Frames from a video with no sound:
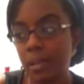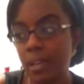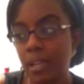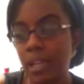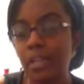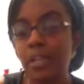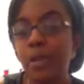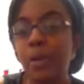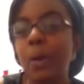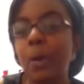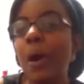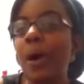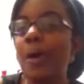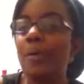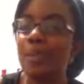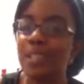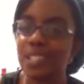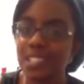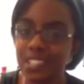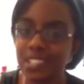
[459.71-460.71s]
And I know how
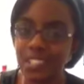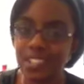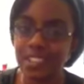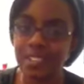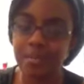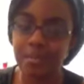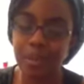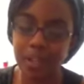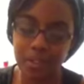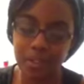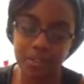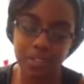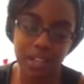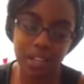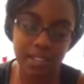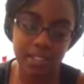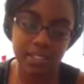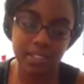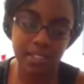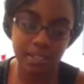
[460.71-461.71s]
much Michael
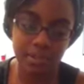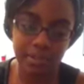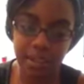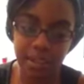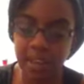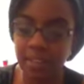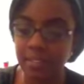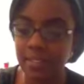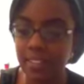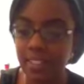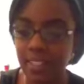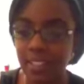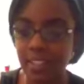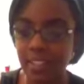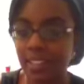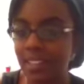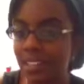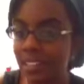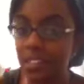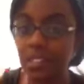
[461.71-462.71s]
Jackson loved K F C.
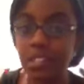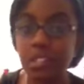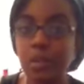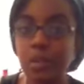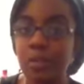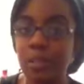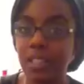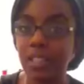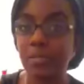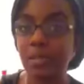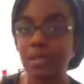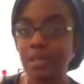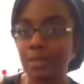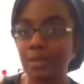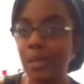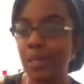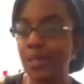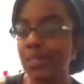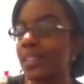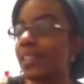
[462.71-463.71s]
That still makes me
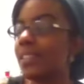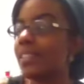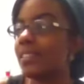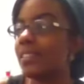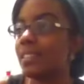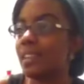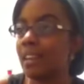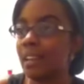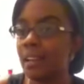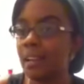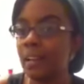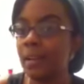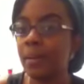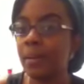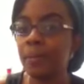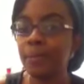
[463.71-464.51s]
smile to this day.